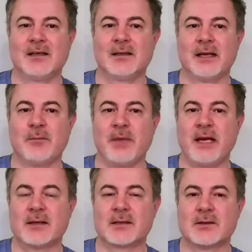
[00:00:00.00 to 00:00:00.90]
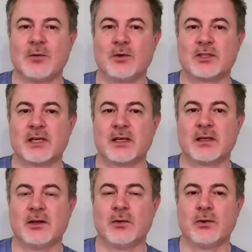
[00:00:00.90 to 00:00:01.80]
that it makes almost
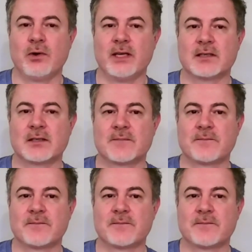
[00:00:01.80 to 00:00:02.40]
no noise.